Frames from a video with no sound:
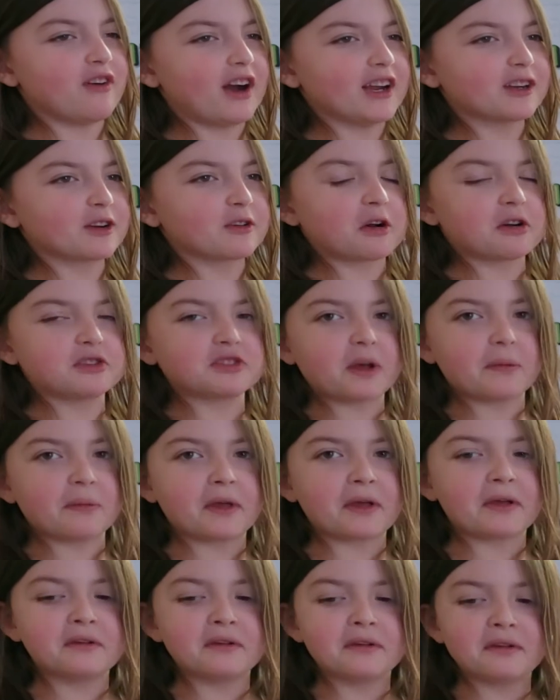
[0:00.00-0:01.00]
fire or
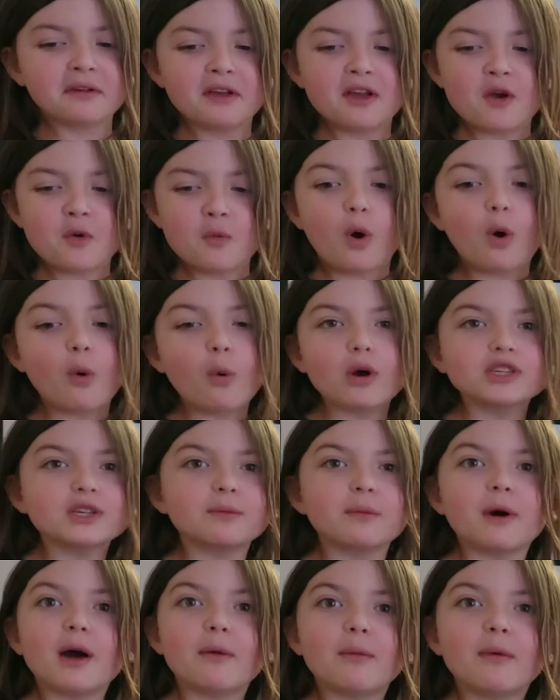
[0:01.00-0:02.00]
something? What was
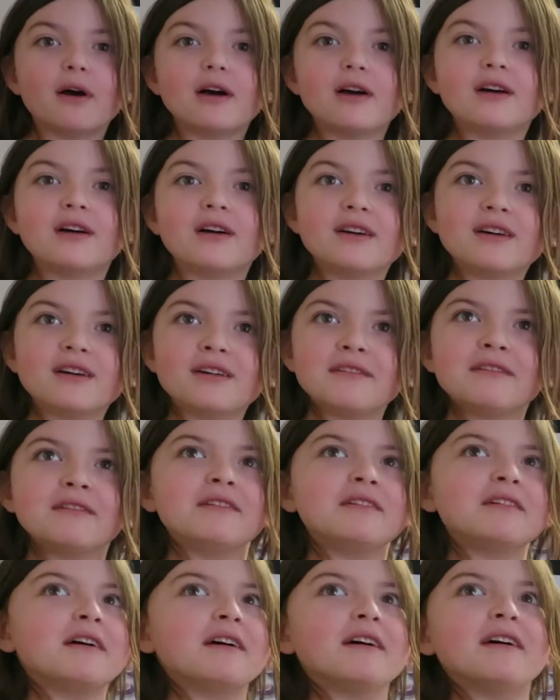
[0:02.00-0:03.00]
it, Mom?
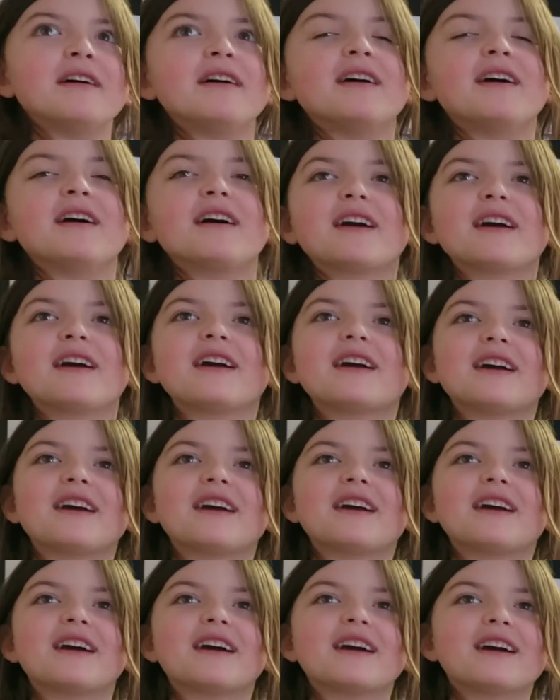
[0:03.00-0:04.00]
If you
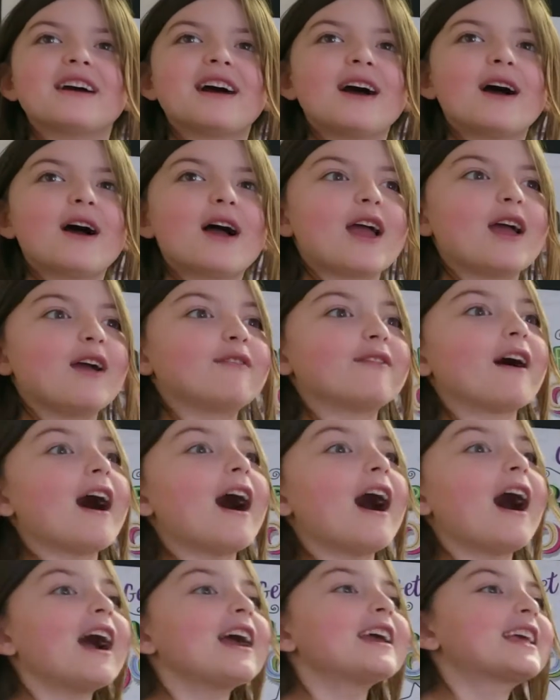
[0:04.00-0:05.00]
catch on fire. If
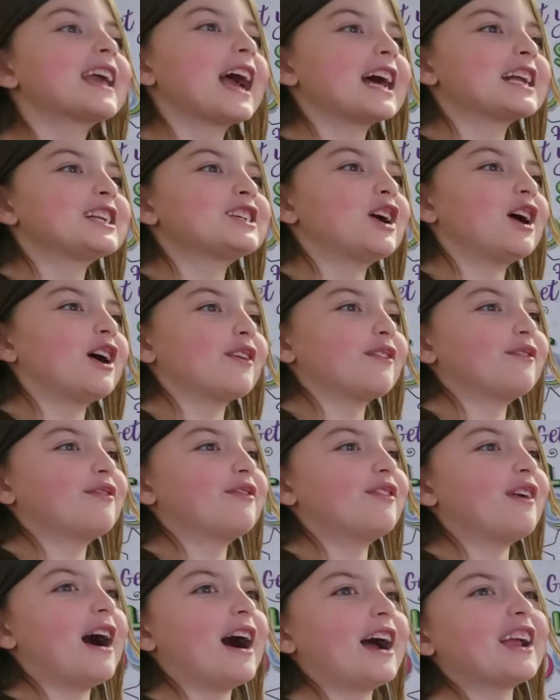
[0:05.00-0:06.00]
I catch on
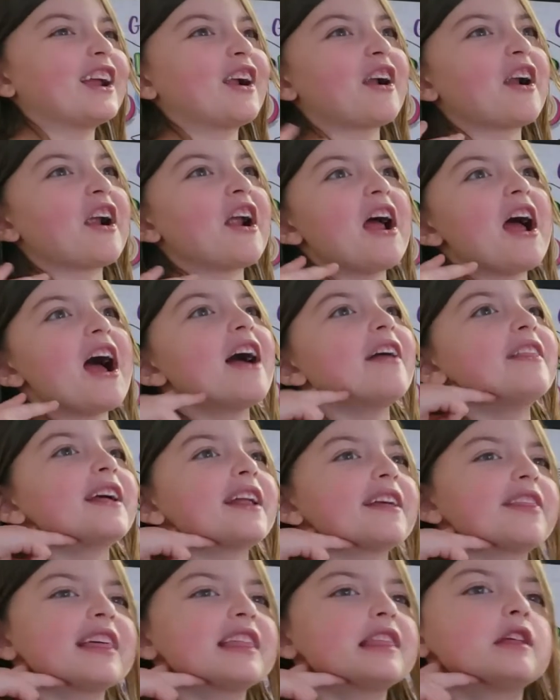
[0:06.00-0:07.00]
fire. And then
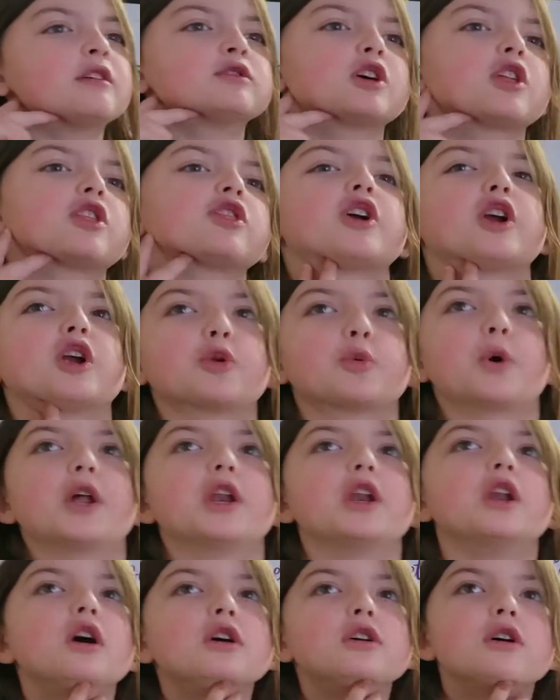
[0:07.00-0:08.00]
I think there's a third one.